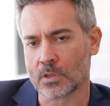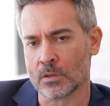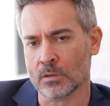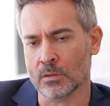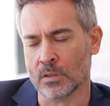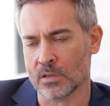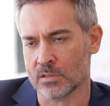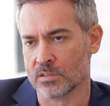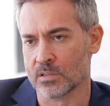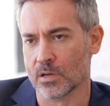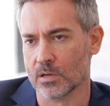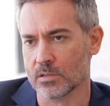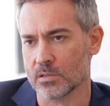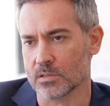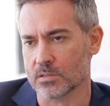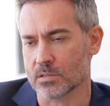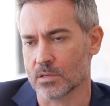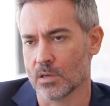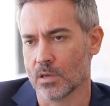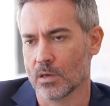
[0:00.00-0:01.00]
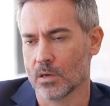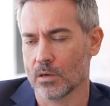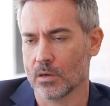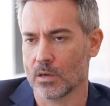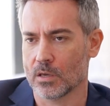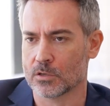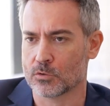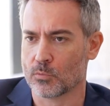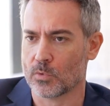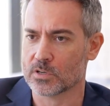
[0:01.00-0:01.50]
the studies,
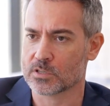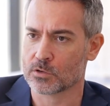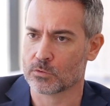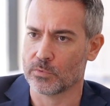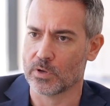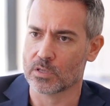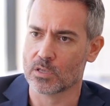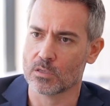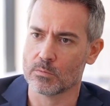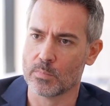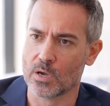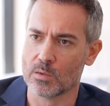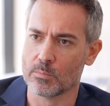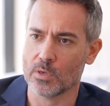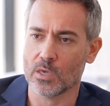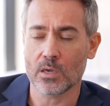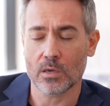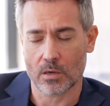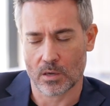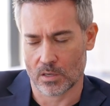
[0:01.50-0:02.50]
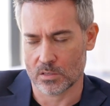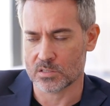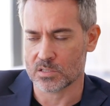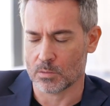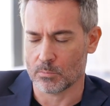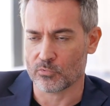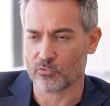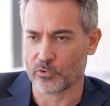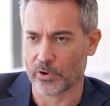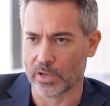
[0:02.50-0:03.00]
it was created by me and
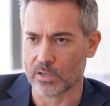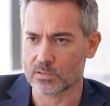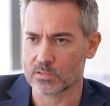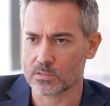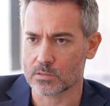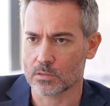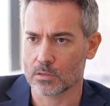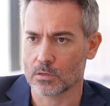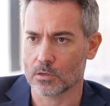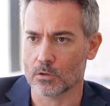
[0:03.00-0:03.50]
some friends,